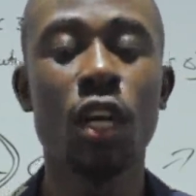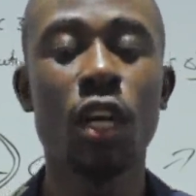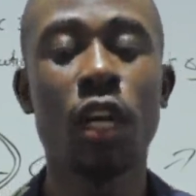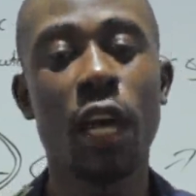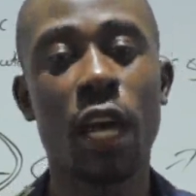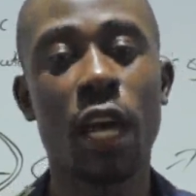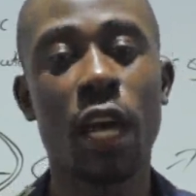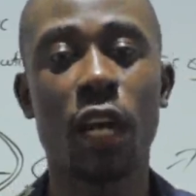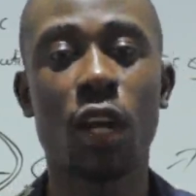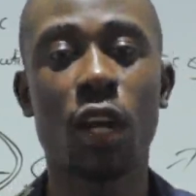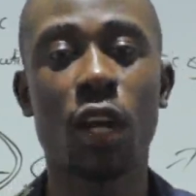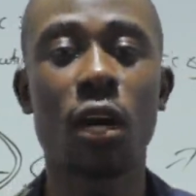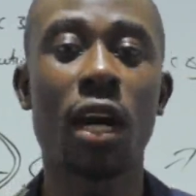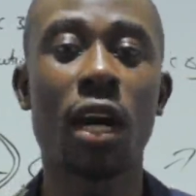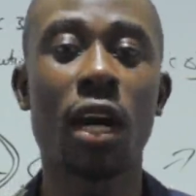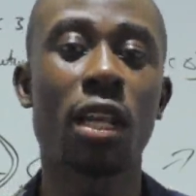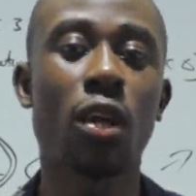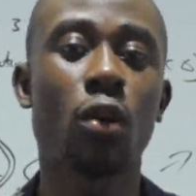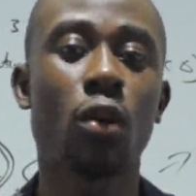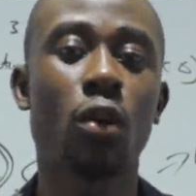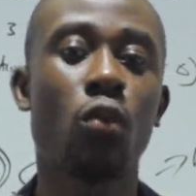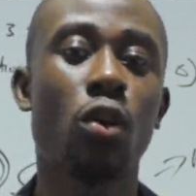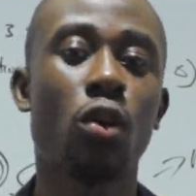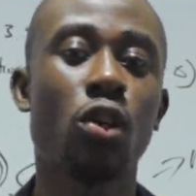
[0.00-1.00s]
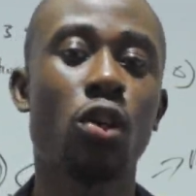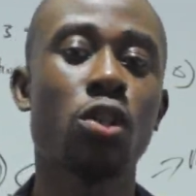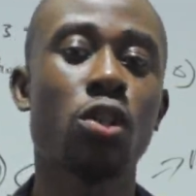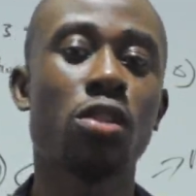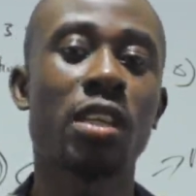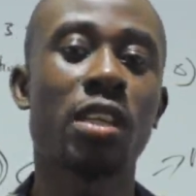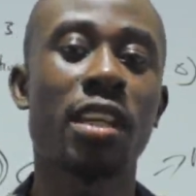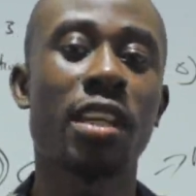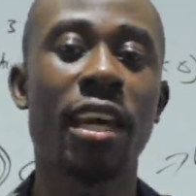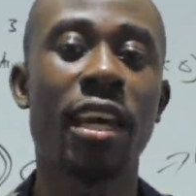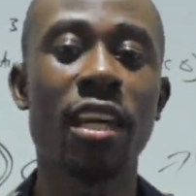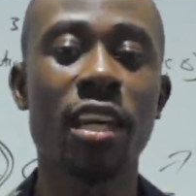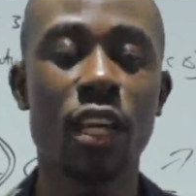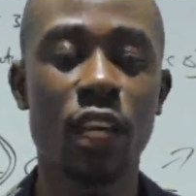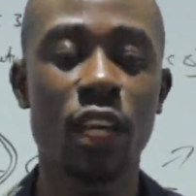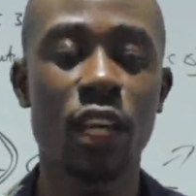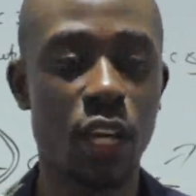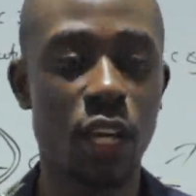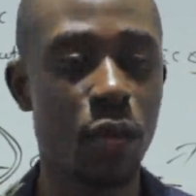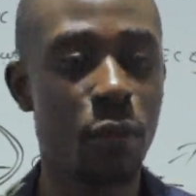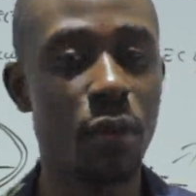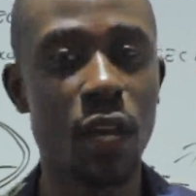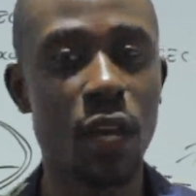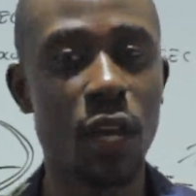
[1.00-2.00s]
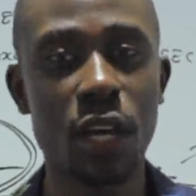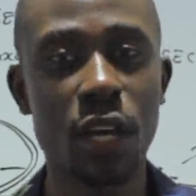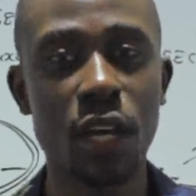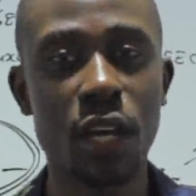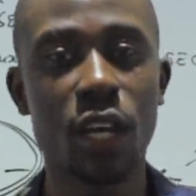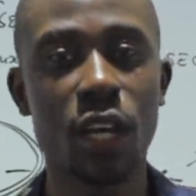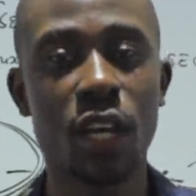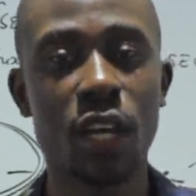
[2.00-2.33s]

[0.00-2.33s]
and other questions like MA